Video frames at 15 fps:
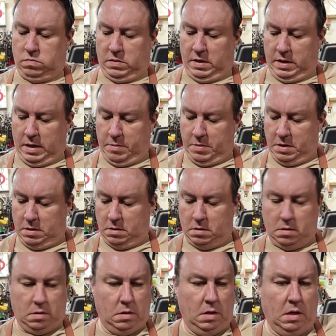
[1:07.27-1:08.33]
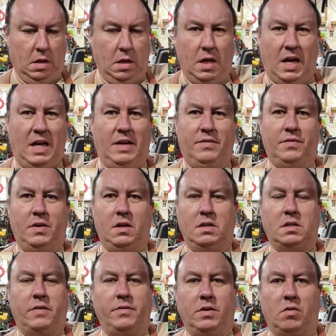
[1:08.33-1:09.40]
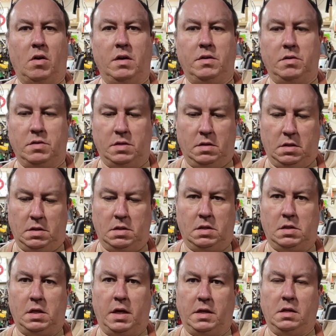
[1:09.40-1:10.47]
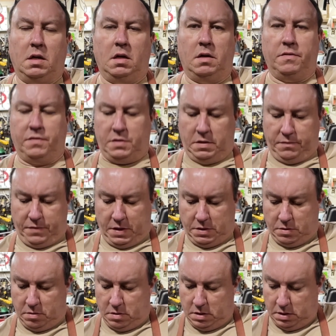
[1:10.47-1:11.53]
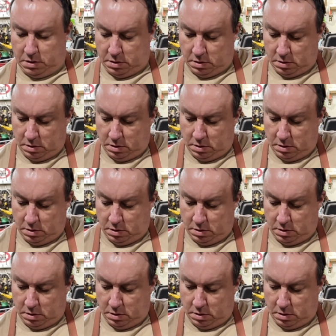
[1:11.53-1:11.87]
I mean, I have 7 grinders, and let's just say I can cut off shit faster than this.